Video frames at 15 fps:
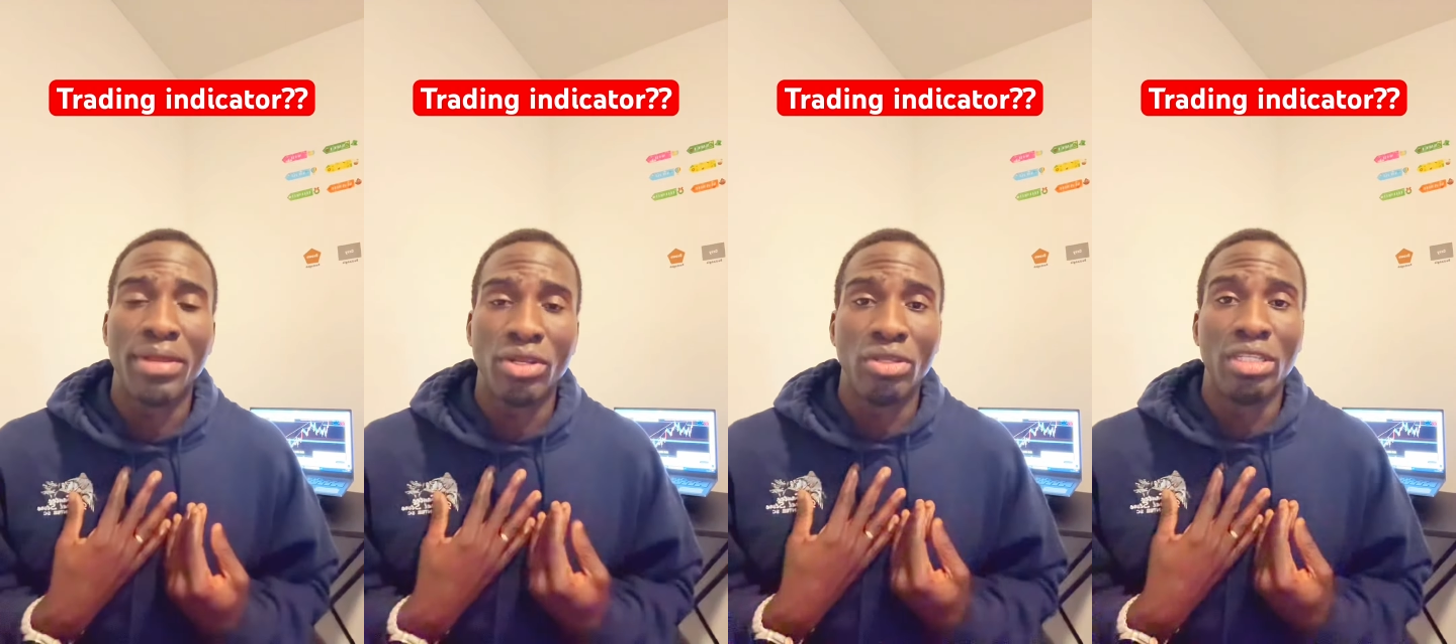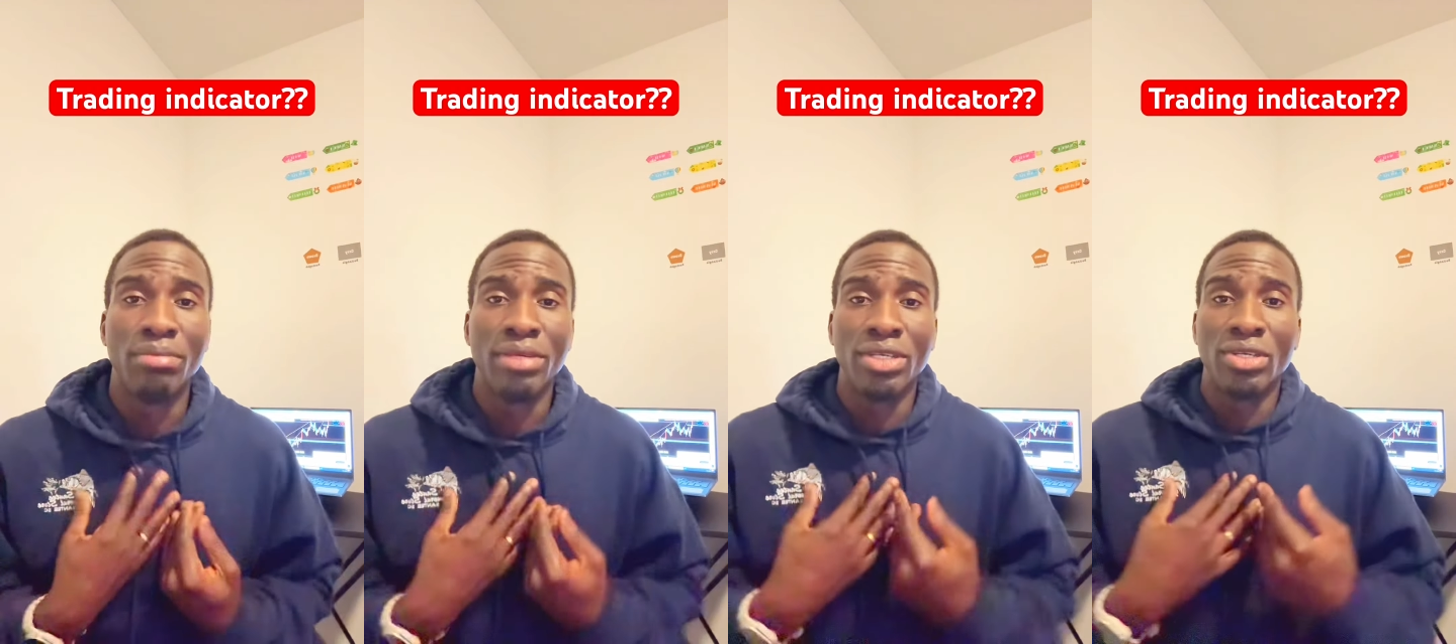on
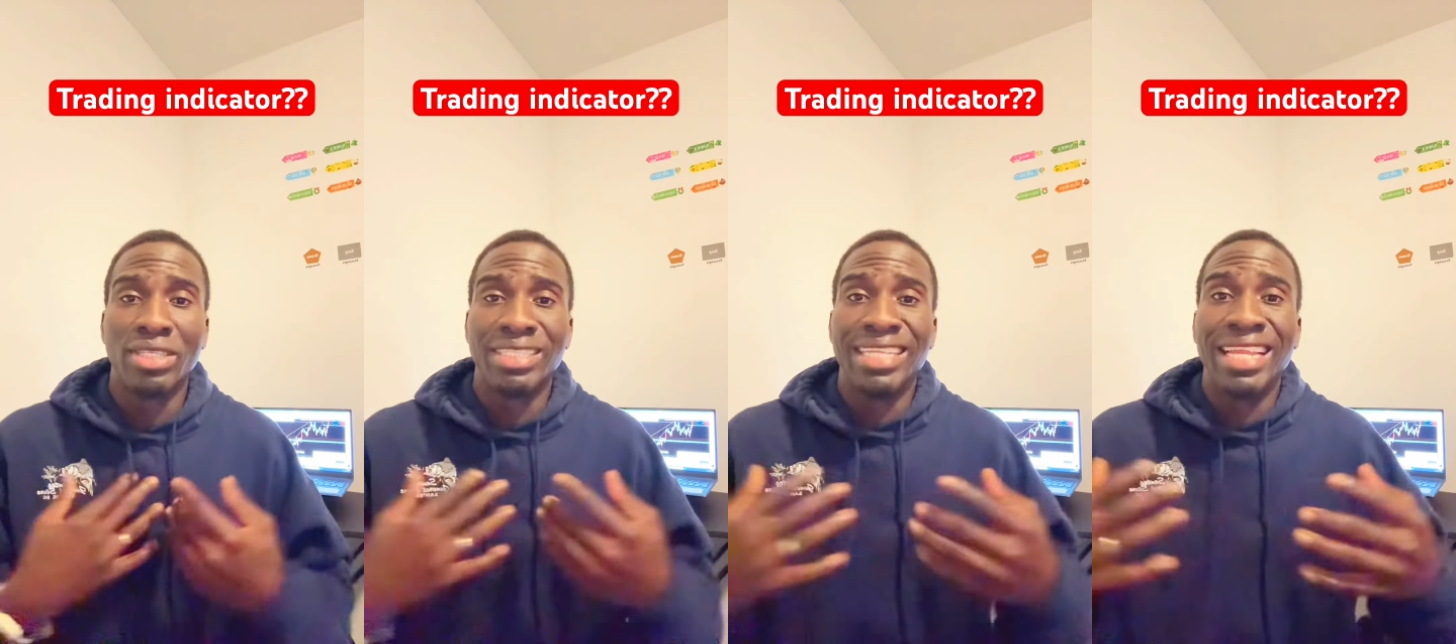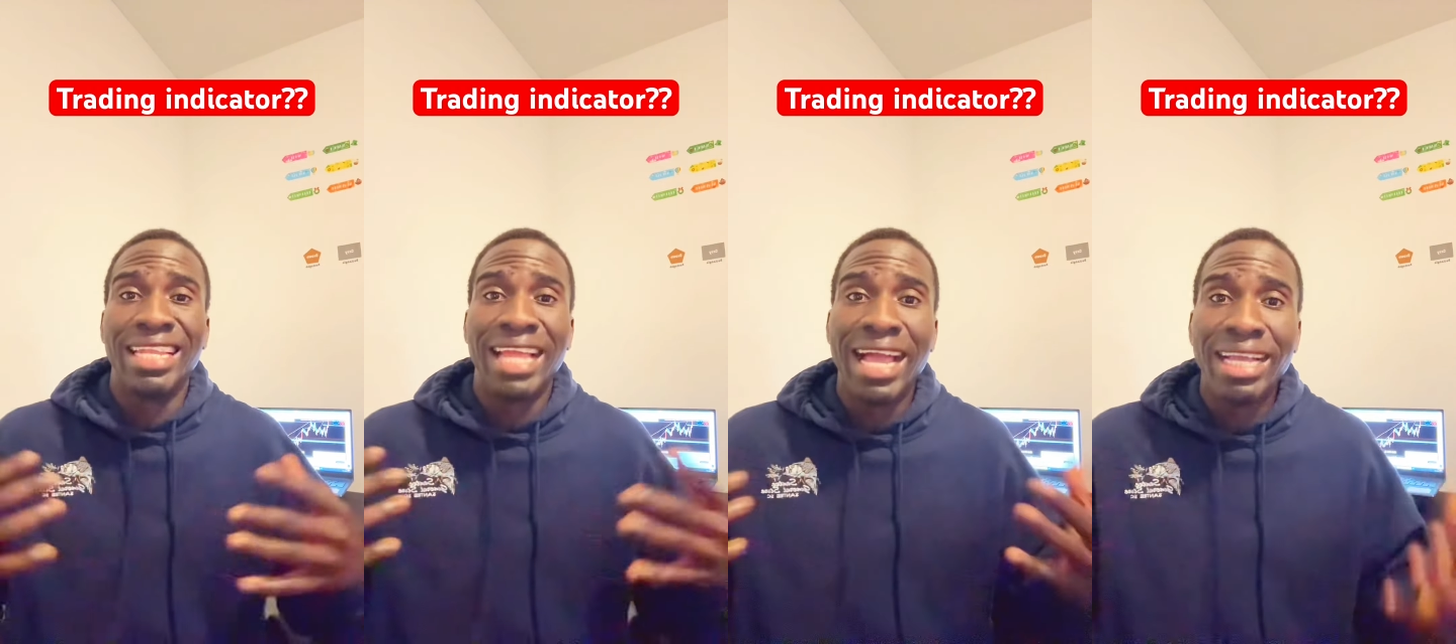it because they
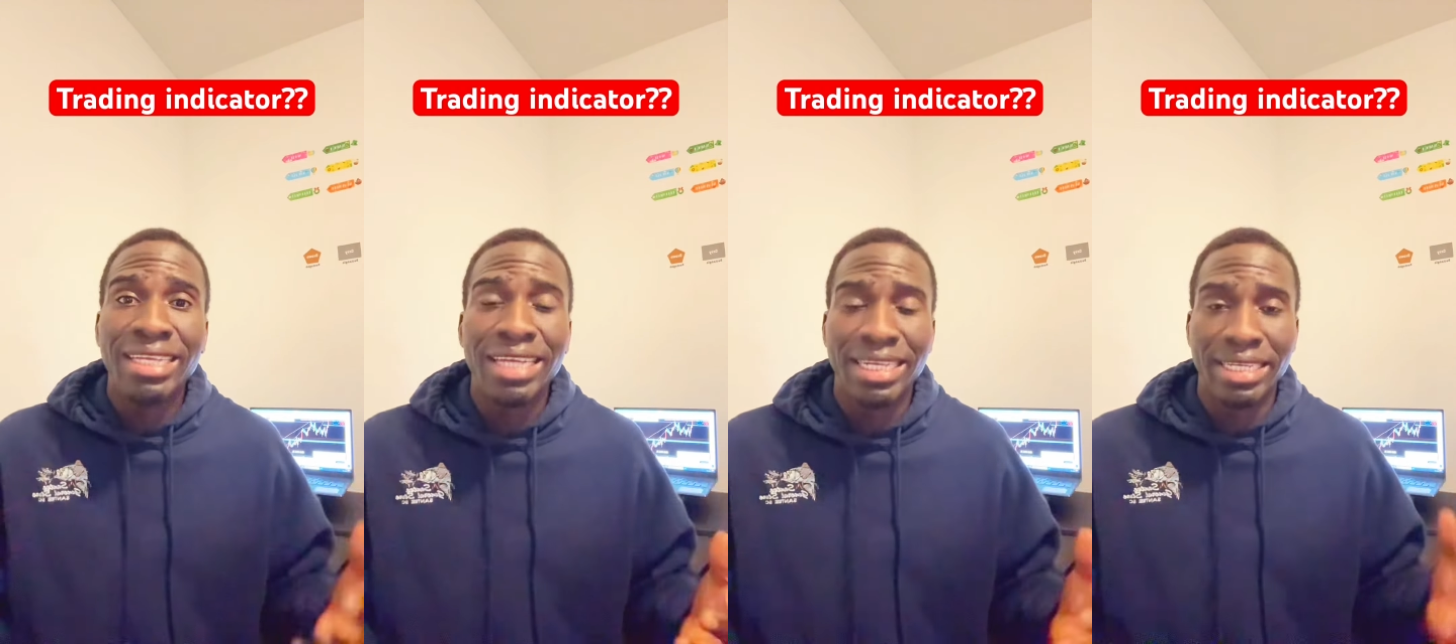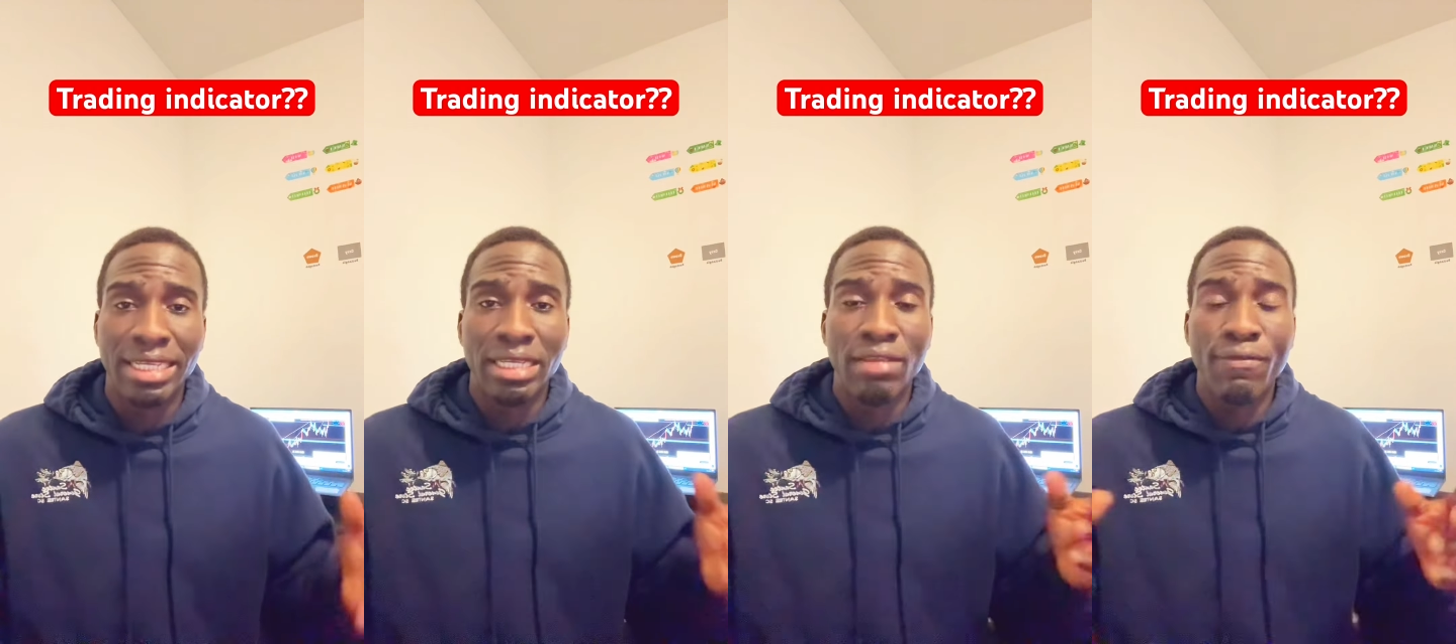lag and they
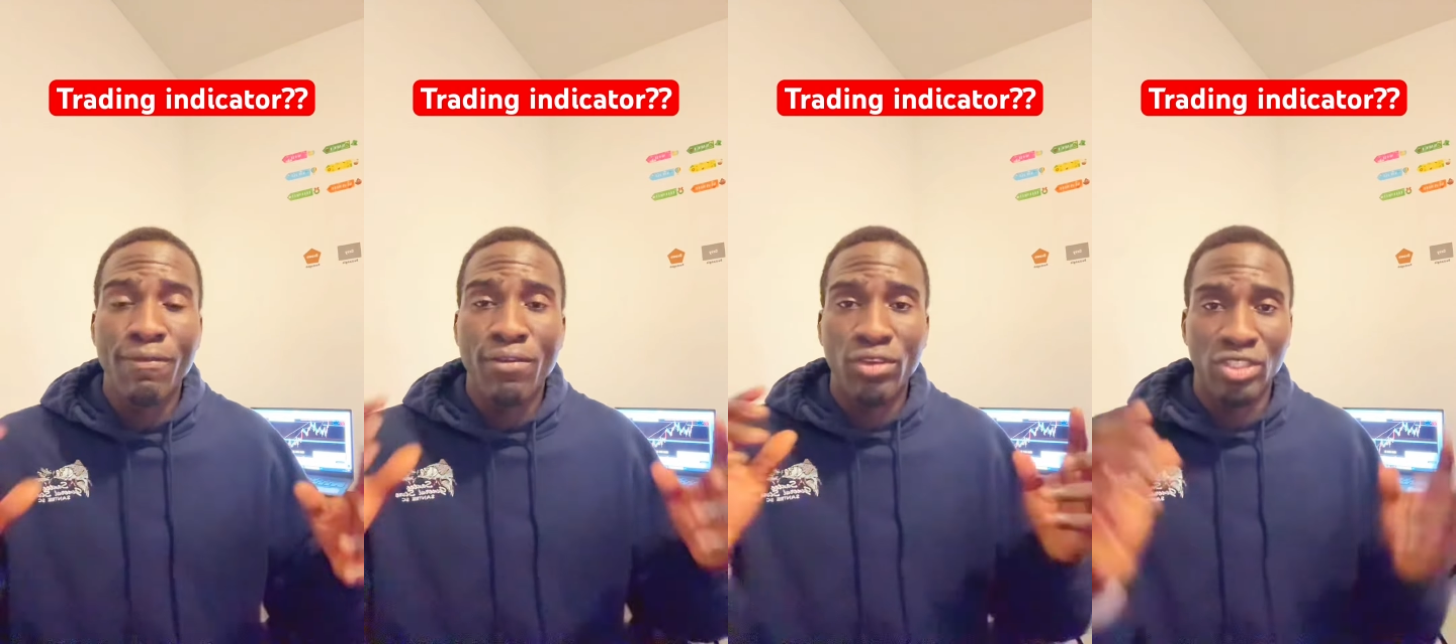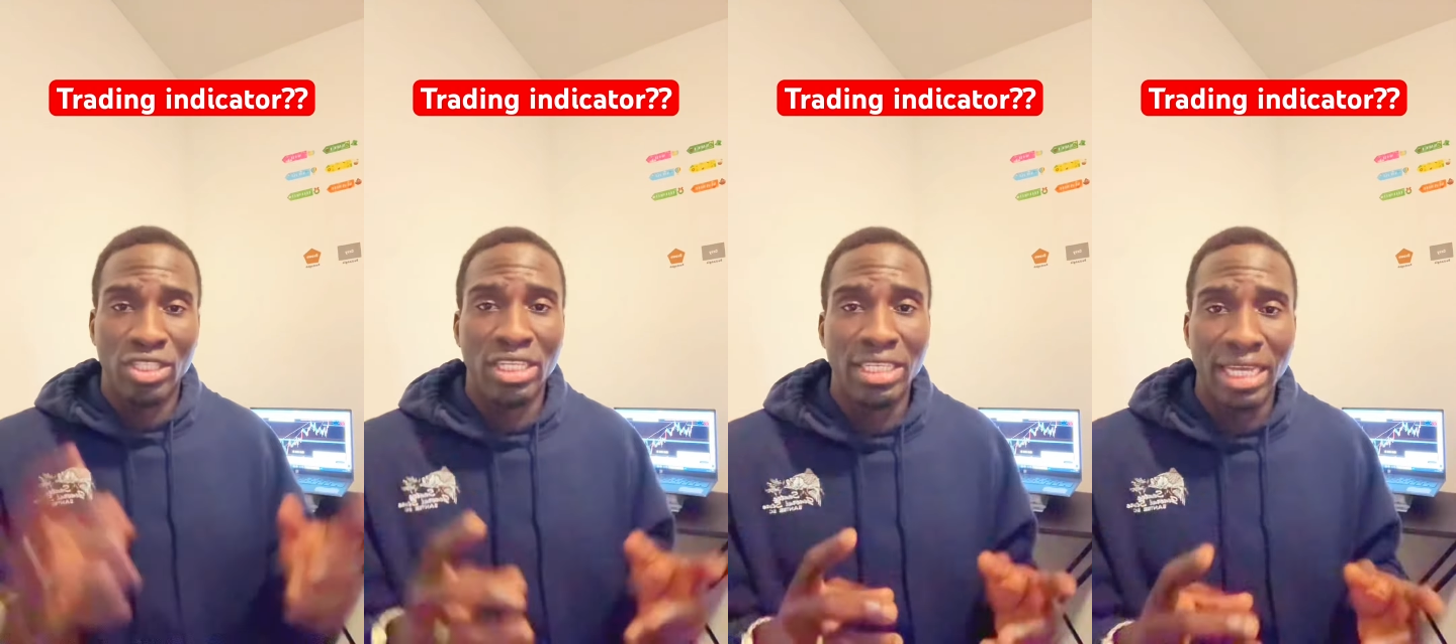give false
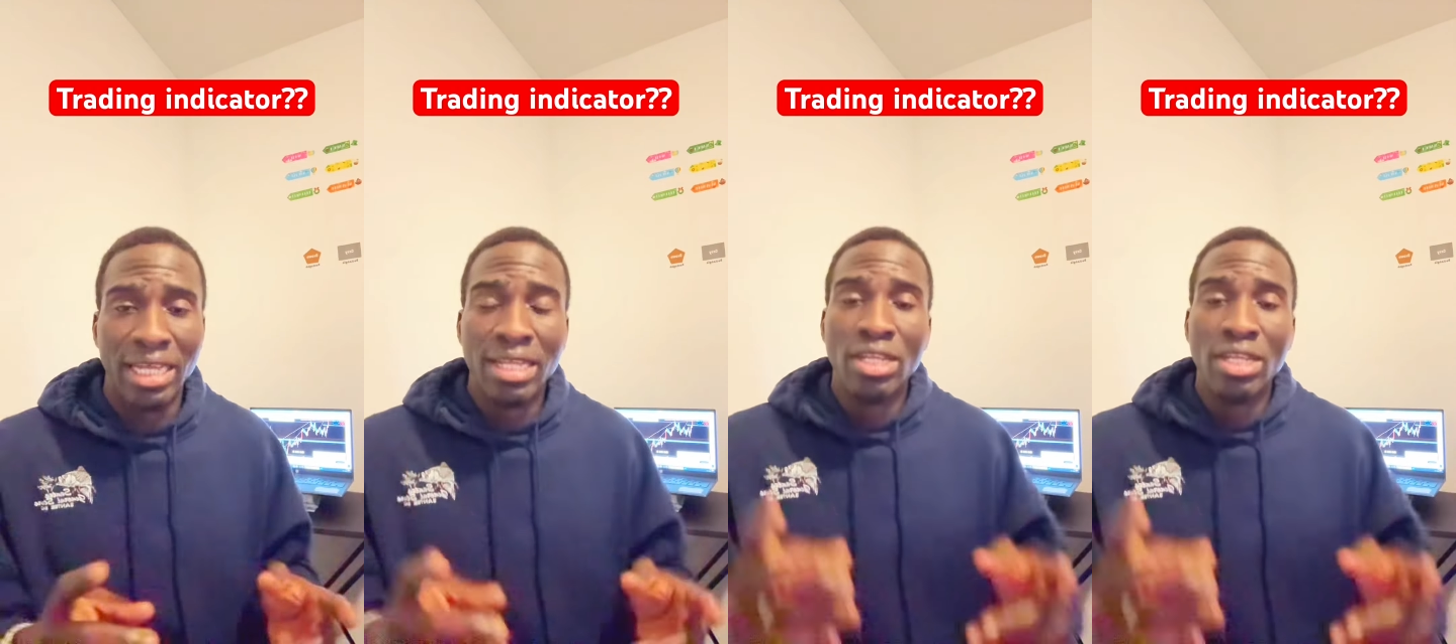signal.